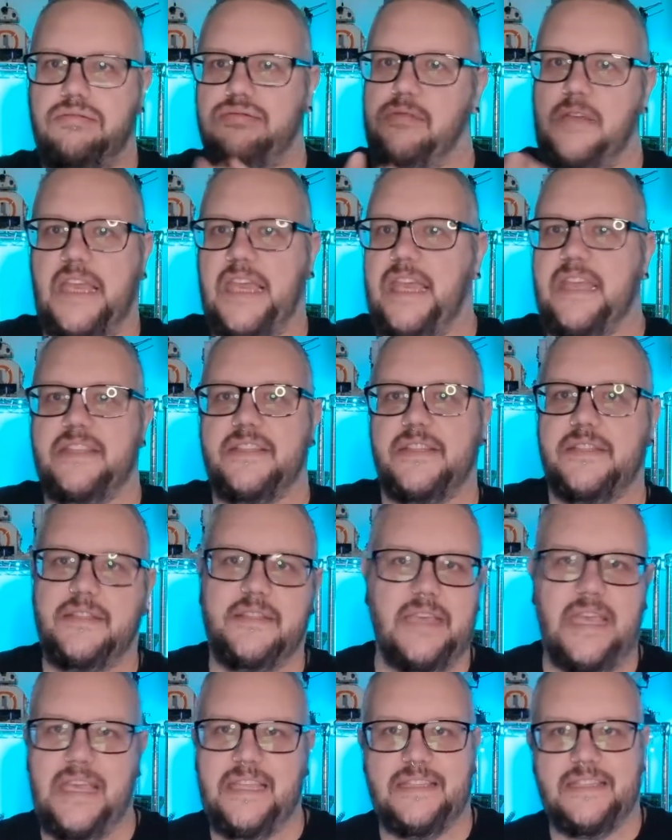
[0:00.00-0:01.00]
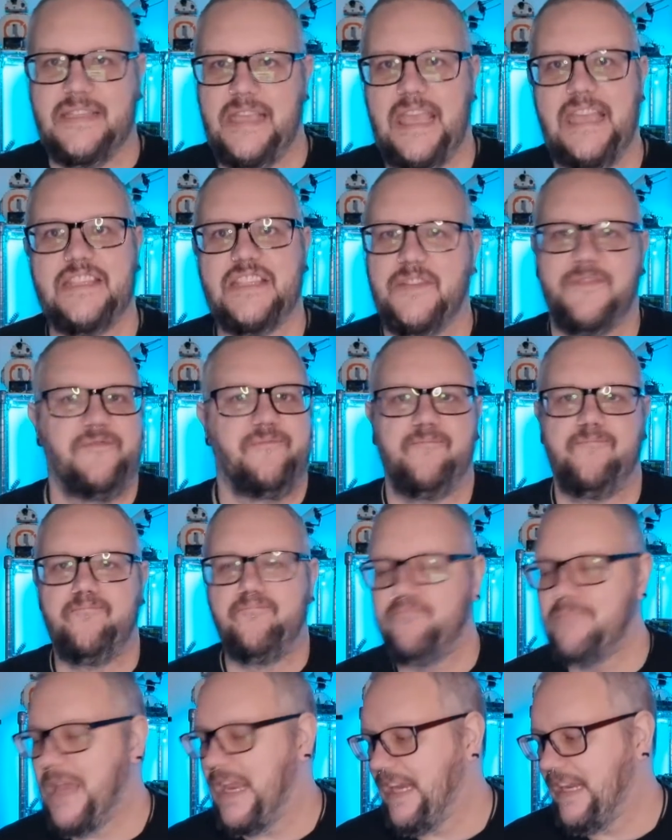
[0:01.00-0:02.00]
it's
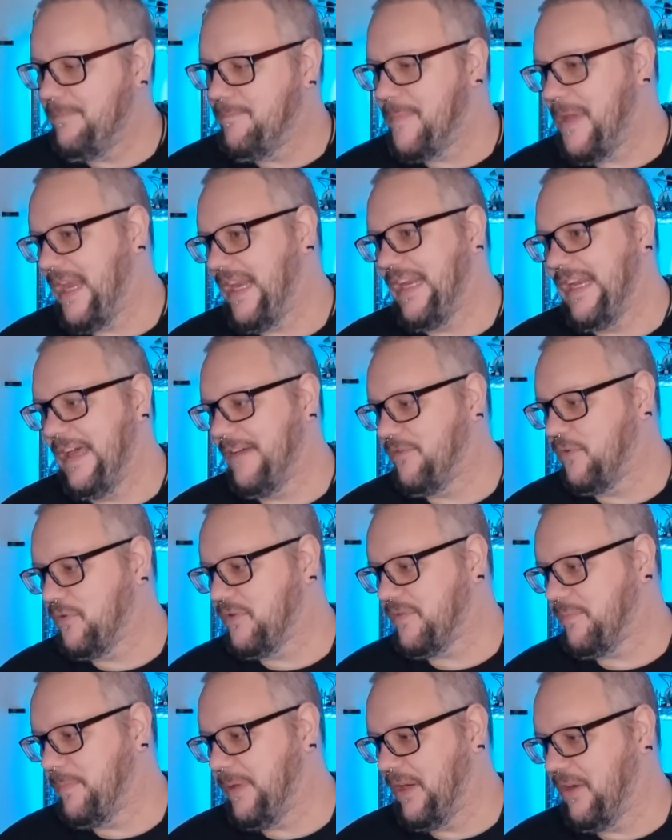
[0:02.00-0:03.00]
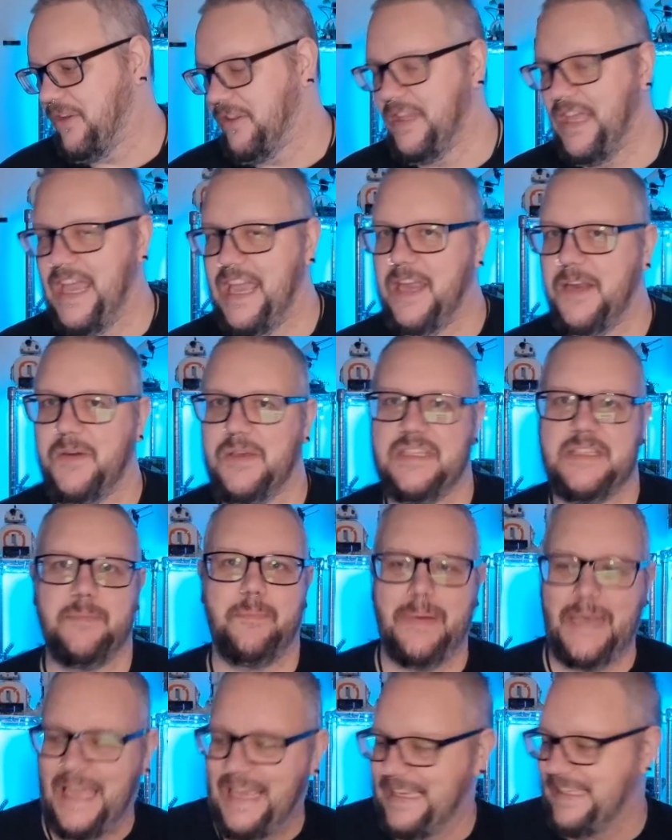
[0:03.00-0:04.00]
many levels beyond there. It's
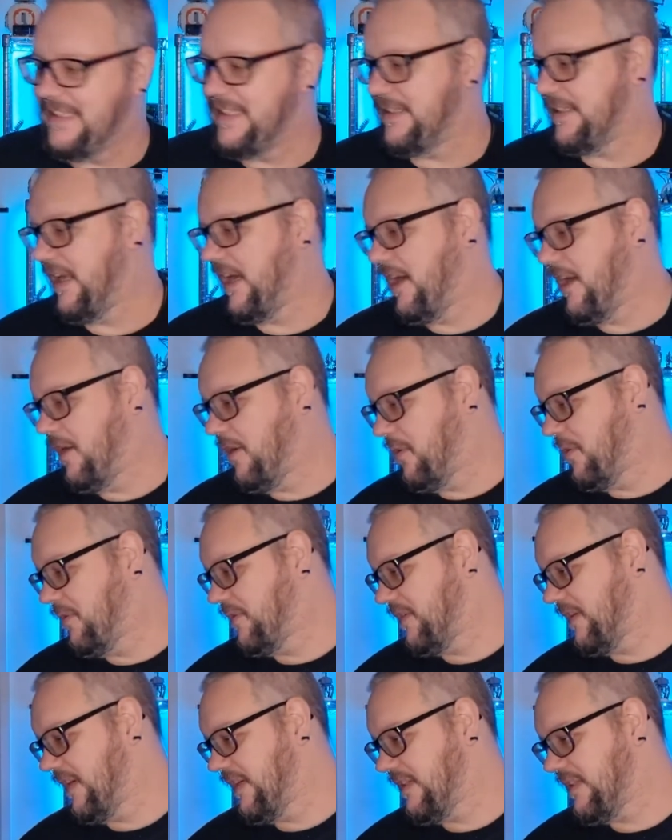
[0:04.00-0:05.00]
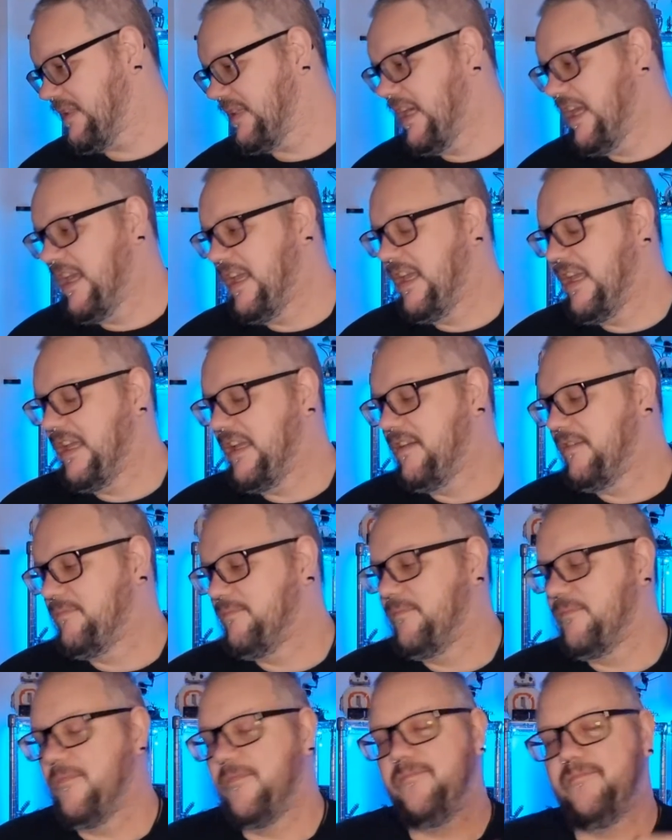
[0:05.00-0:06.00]
blade styles, it's
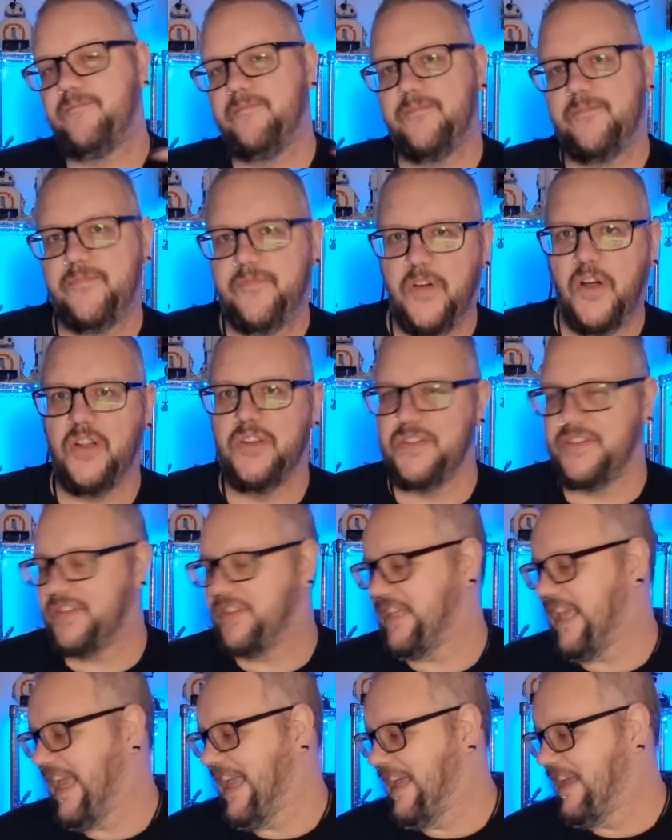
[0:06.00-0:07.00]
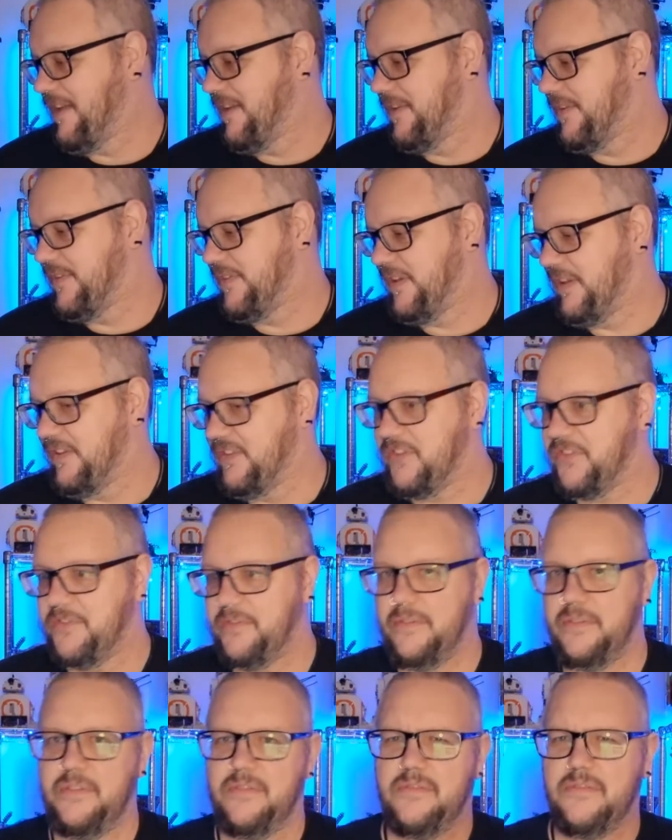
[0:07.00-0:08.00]
font sounds, it's
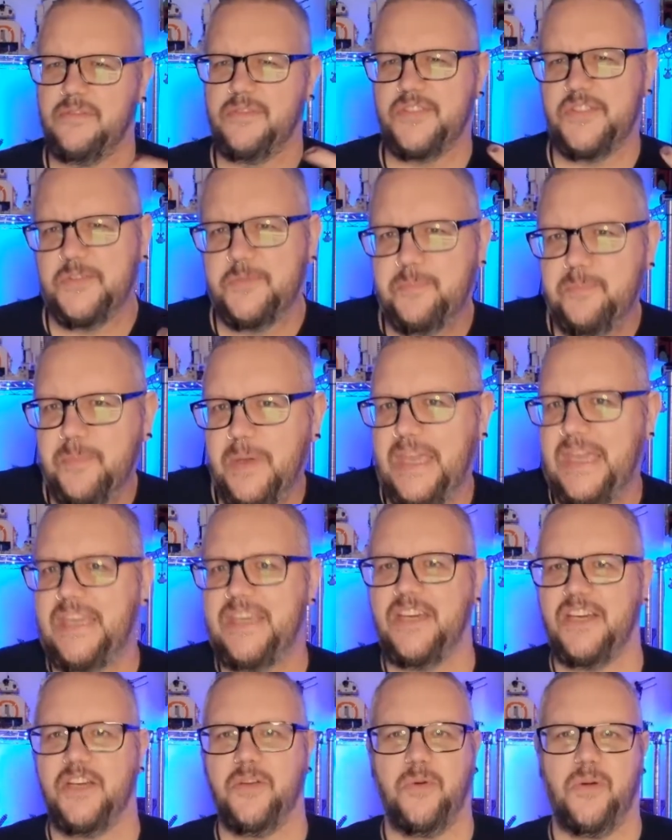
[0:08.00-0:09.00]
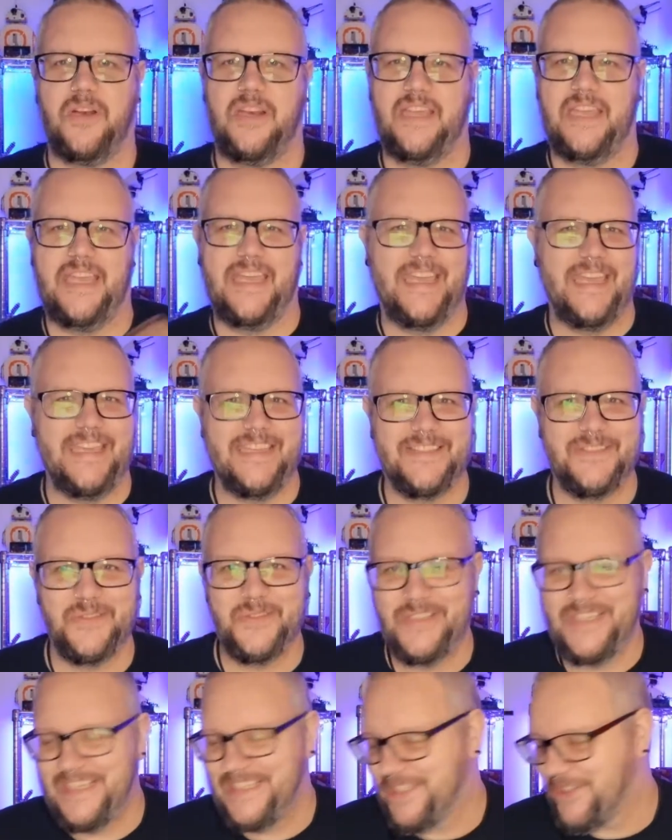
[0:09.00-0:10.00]
speaker quality, it's all
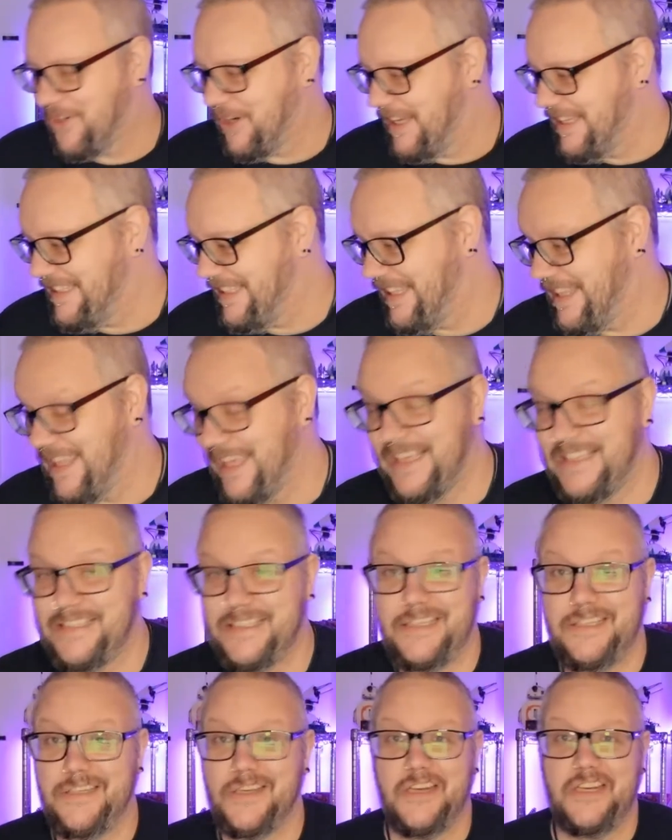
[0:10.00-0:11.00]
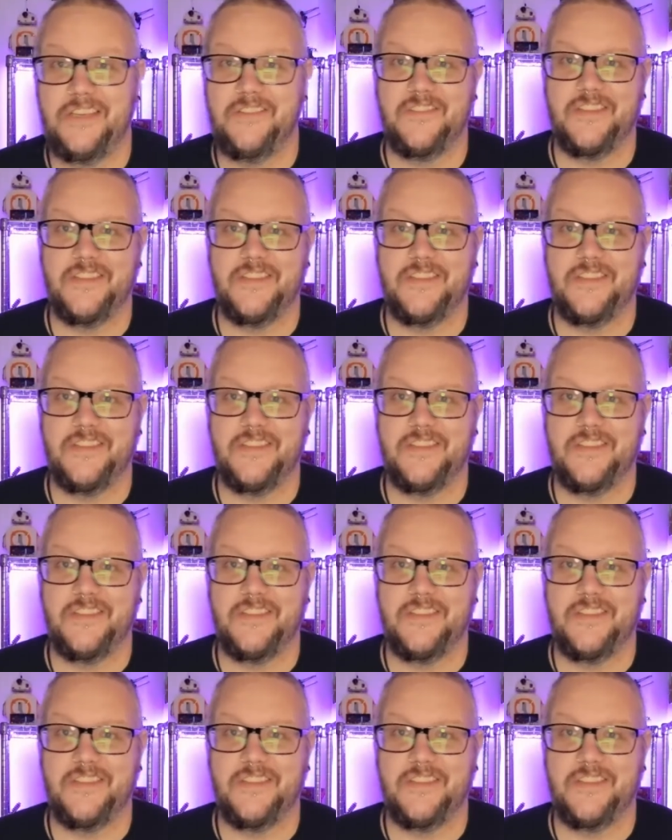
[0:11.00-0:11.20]
these crazy things that you don't even